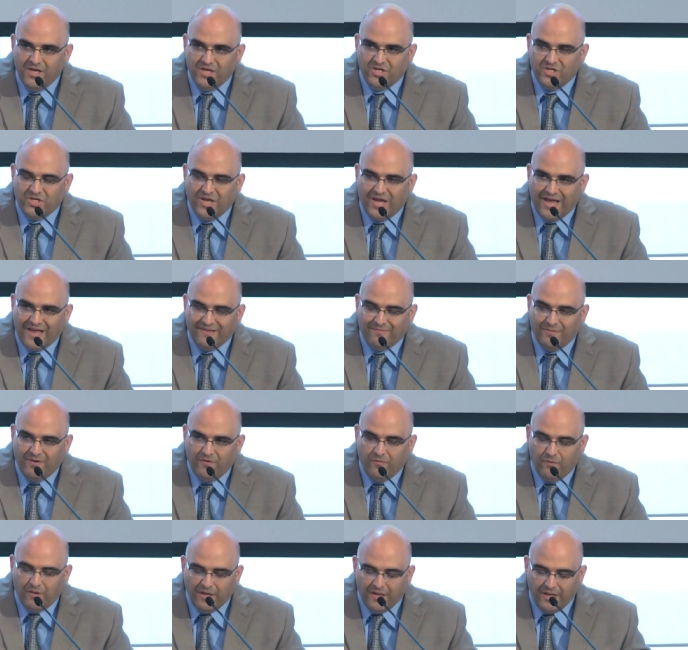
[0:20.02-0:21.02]
she has
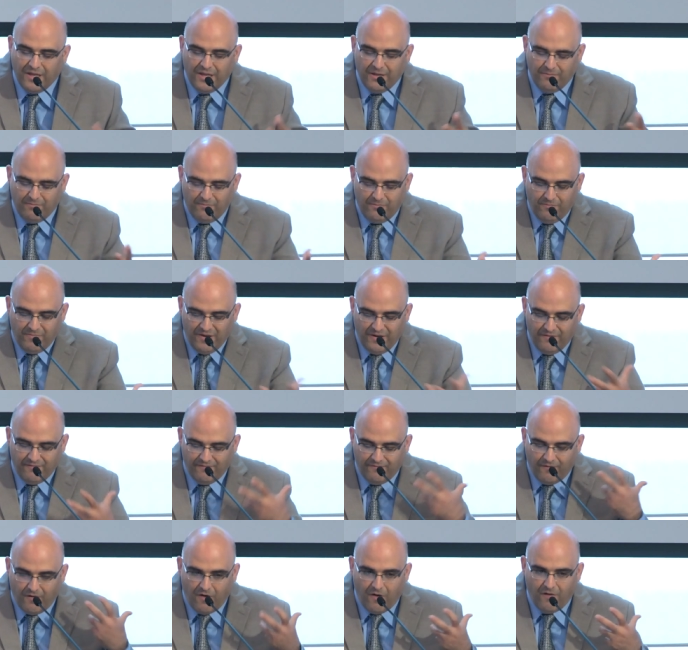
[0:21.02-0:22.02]
really been
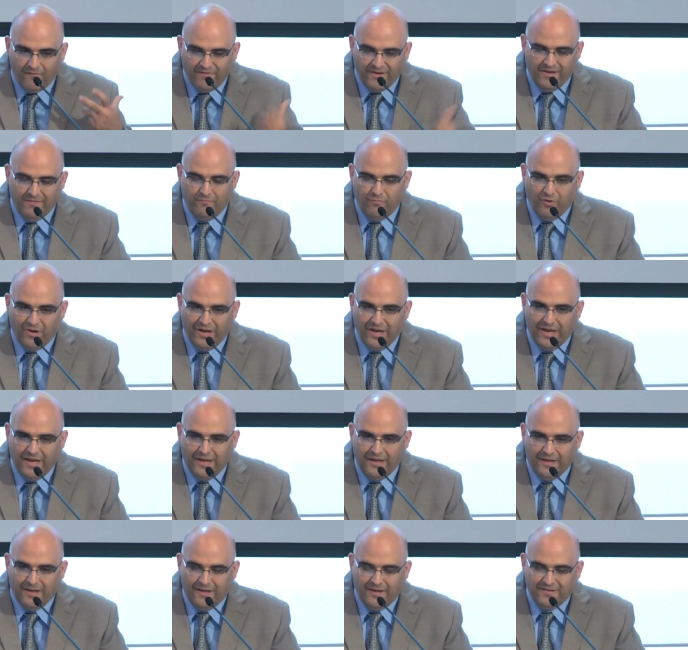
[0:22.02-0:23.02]
involved in
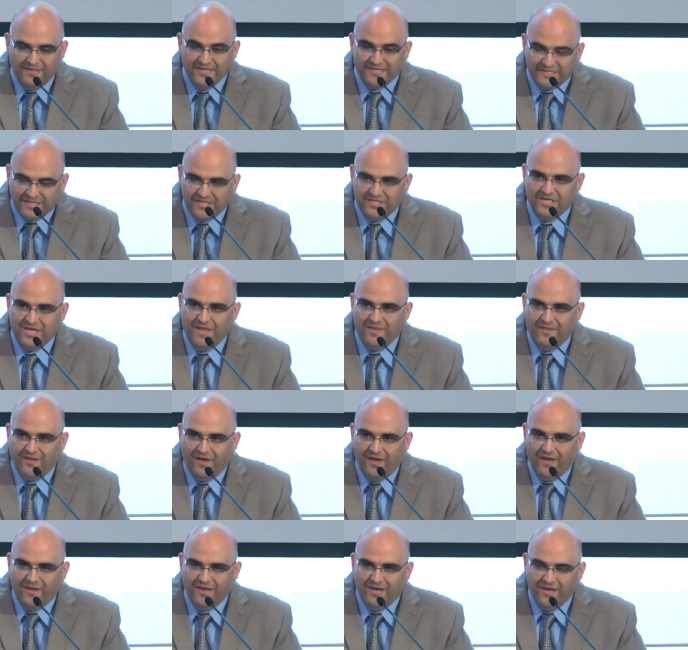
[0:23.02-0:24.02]
bringing this
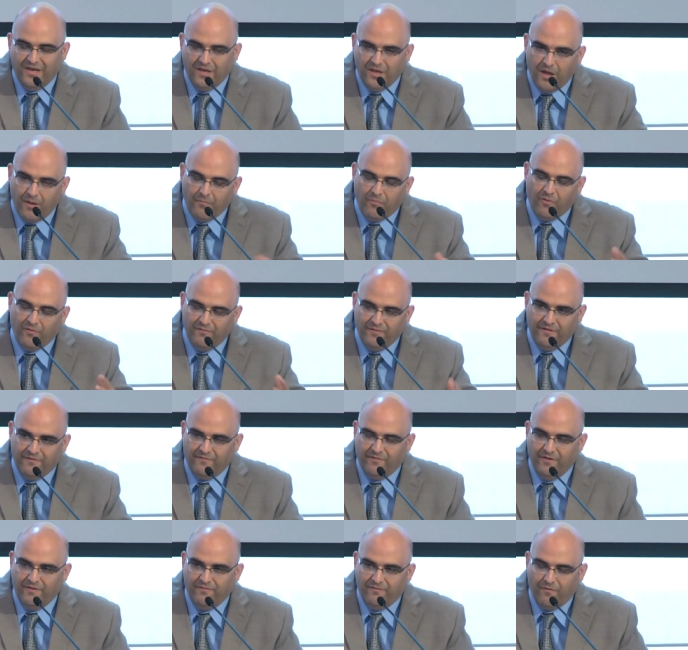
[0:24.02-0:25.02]
agenda in a number of
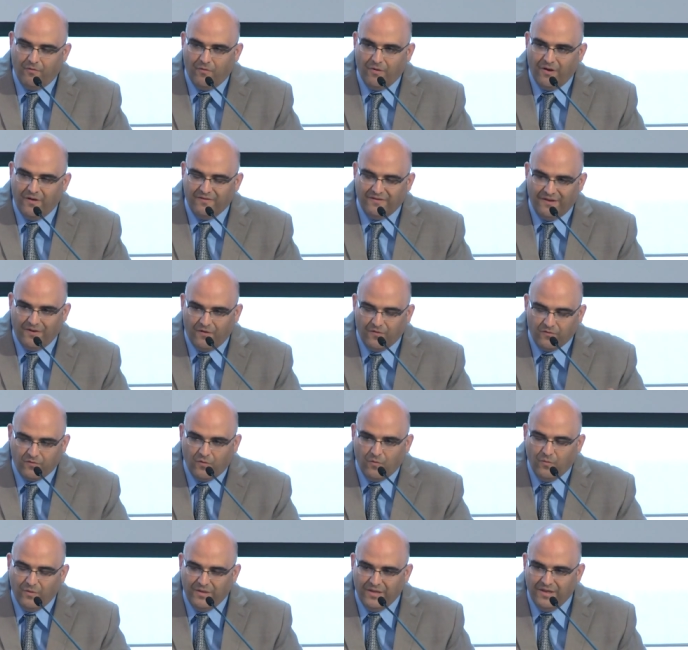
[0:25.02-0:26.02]
different forums and
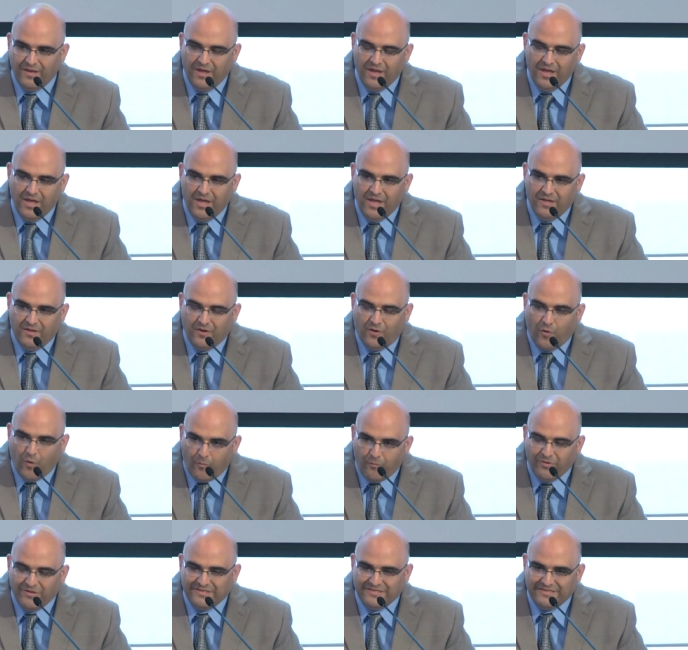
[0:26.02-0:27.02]
also within the
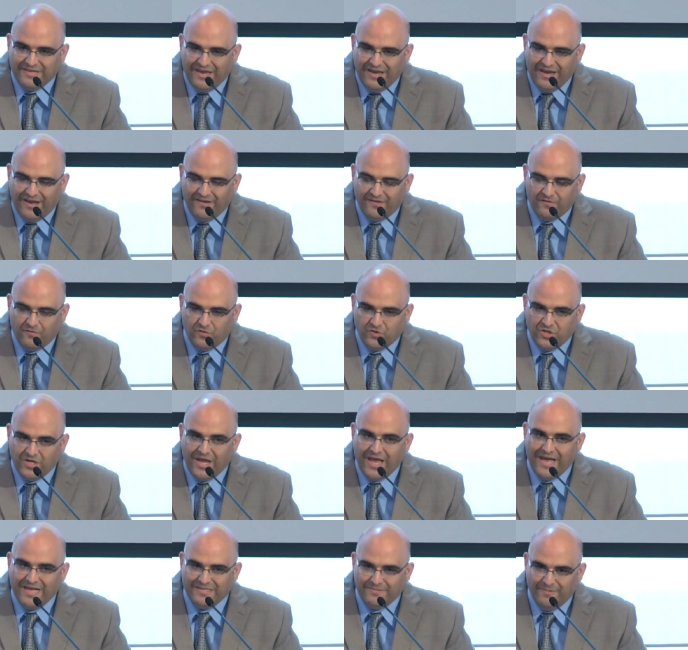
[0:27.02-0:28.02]
corporate setting. So she
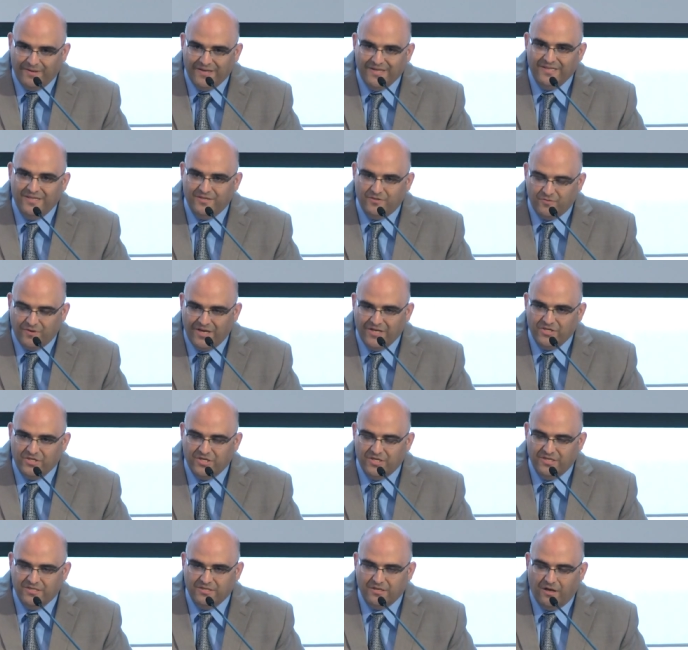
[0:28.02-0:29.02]
has been in the
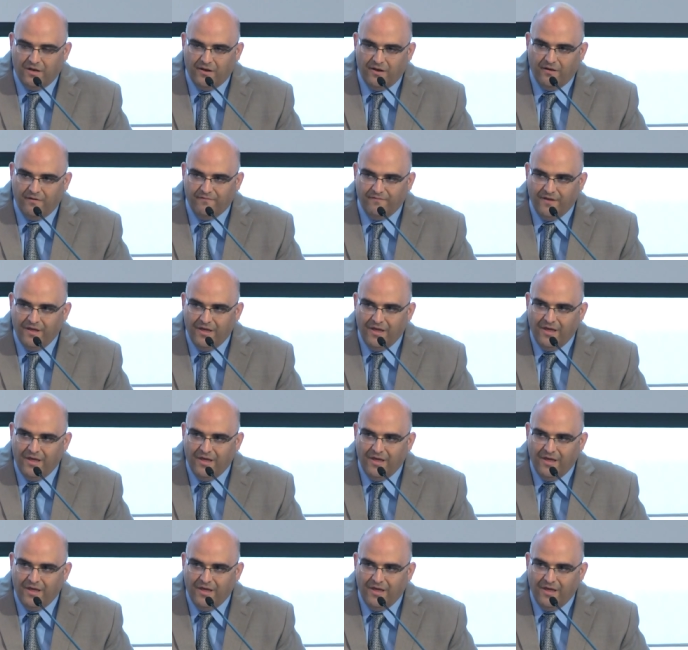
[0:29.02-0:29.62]
trenches of